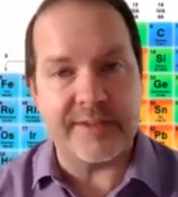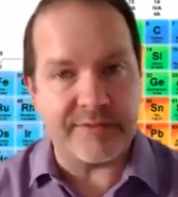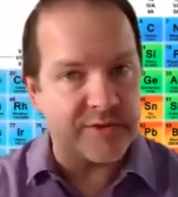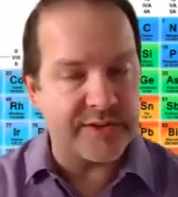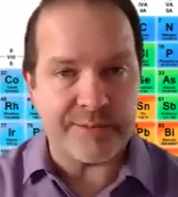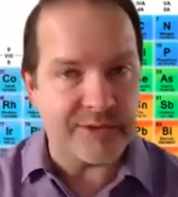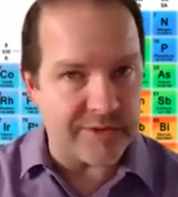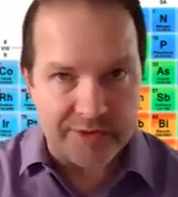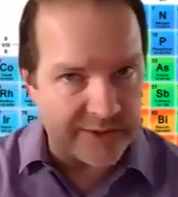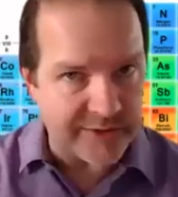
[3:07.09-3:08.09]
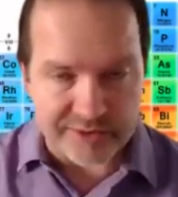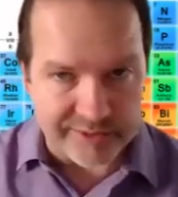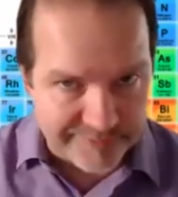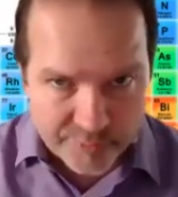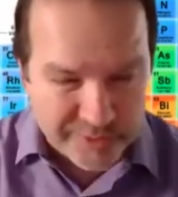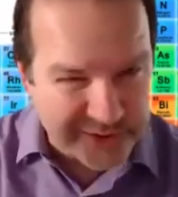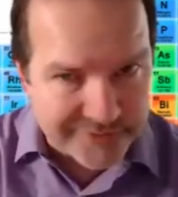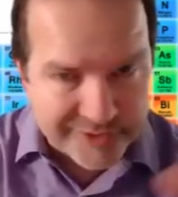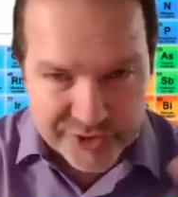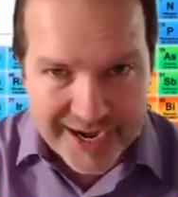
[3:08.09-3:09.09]
And if those numbers are larger, the
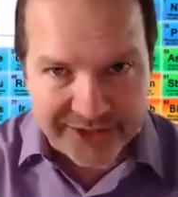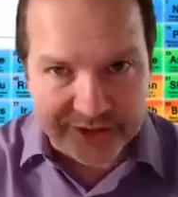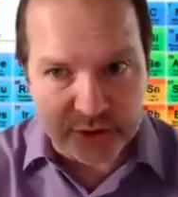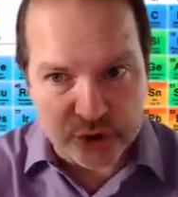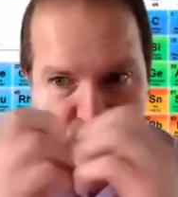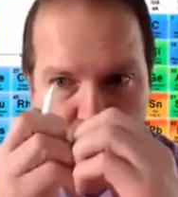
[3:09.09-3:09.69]
force of attraction